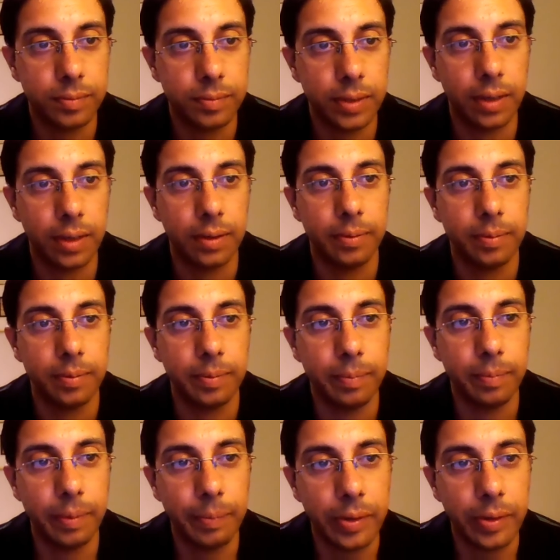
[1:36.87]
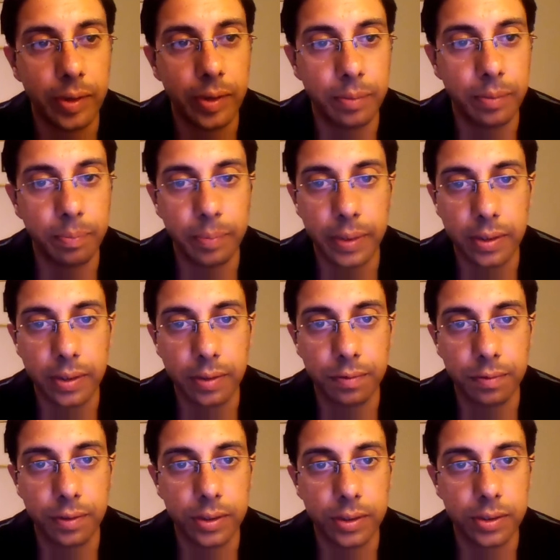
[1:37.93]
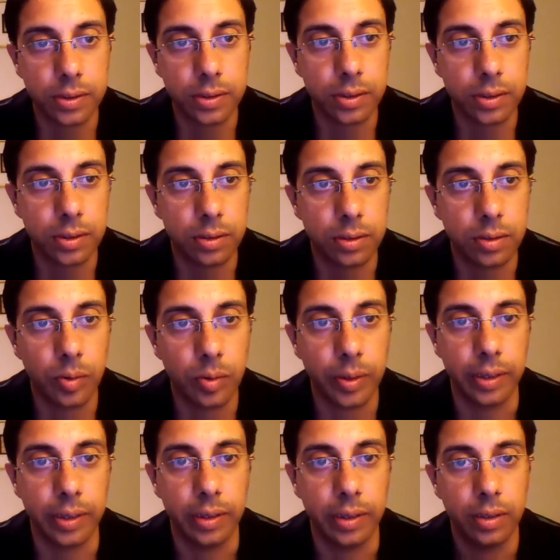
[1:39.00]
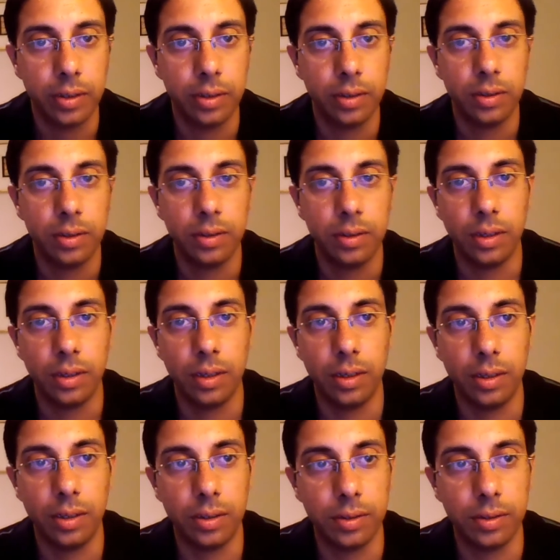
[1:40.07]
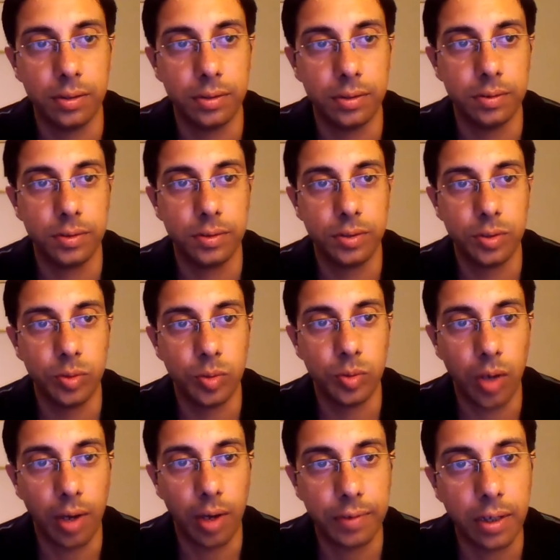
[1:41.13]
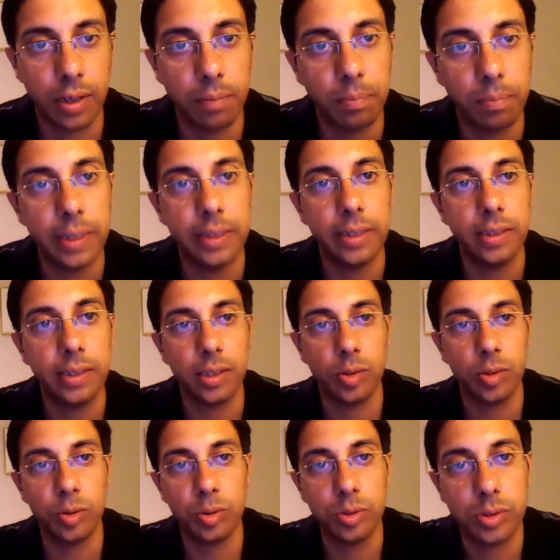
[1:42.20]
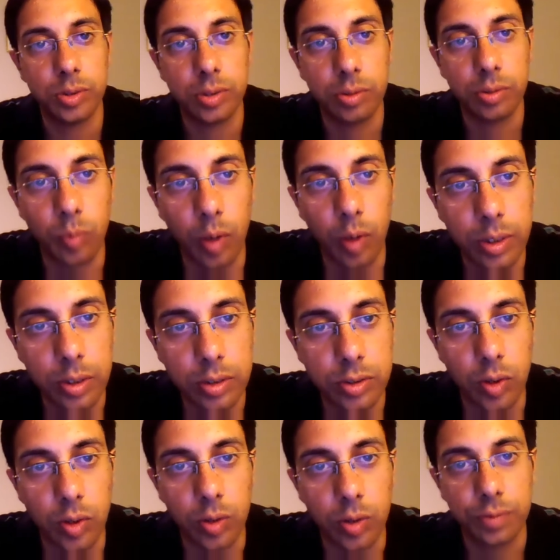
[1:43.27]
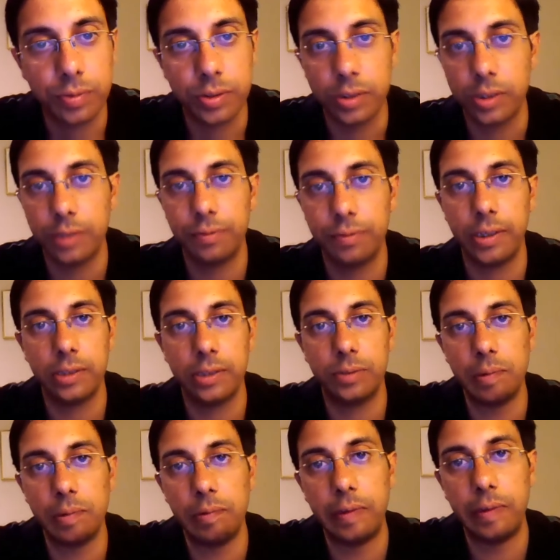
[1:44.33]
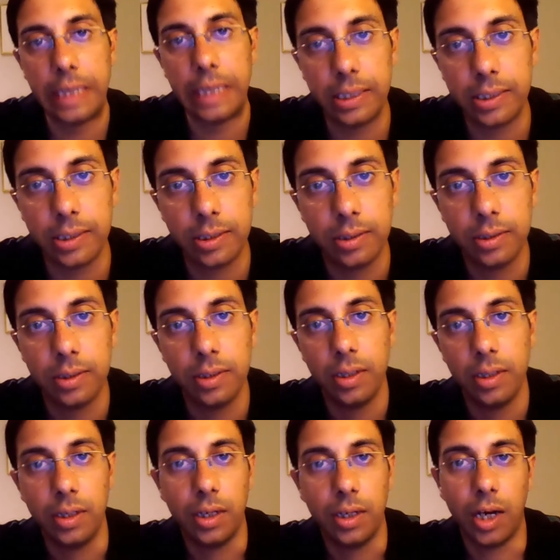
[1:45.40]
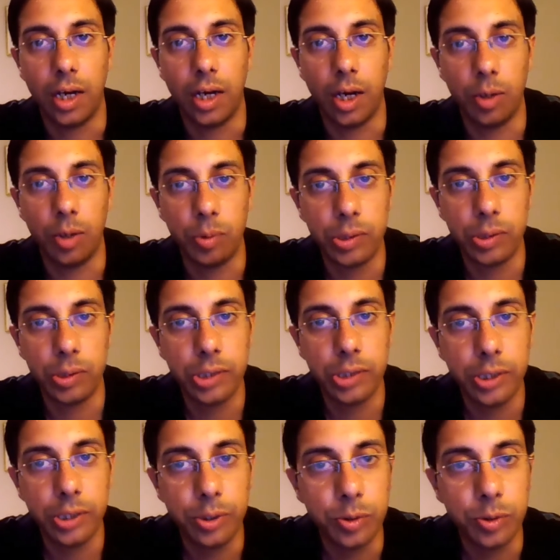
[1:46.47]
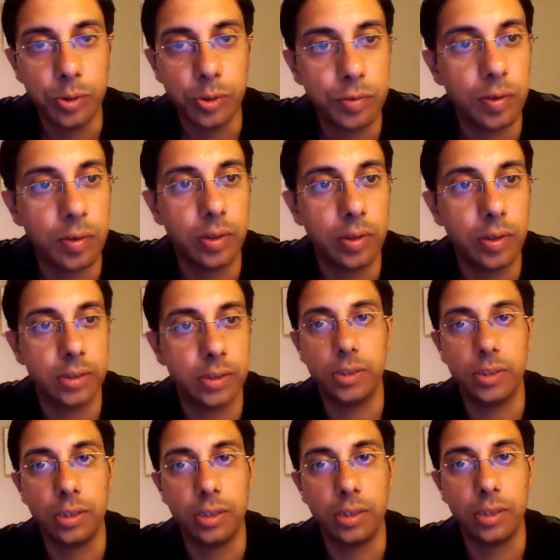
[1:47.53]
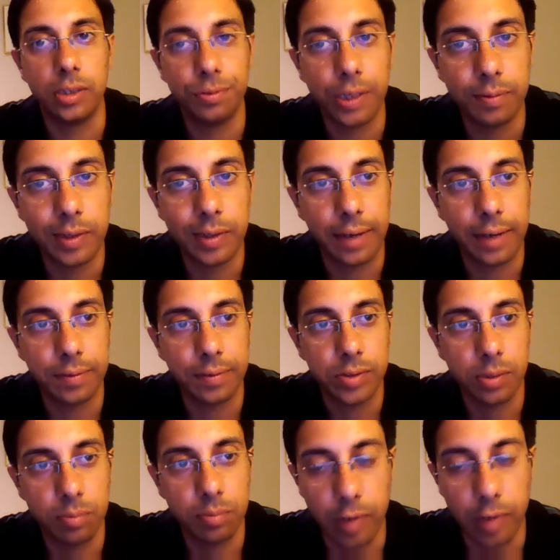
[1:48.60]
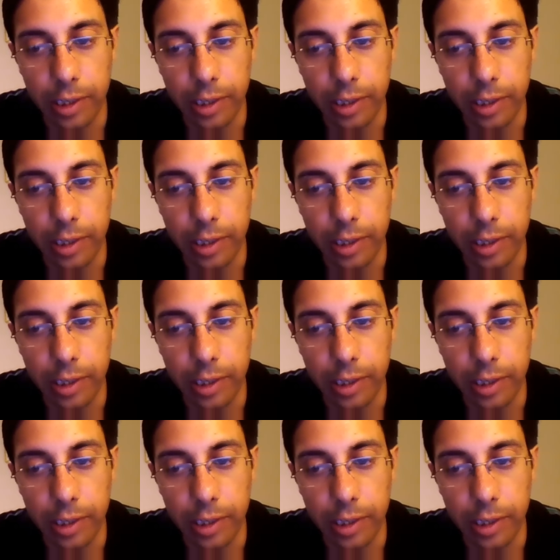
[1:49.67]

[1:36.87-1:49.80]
you can pick the first. Okay. So after completing the course, what sort of certificates will we get? How are they useful? Does the certificate have some value?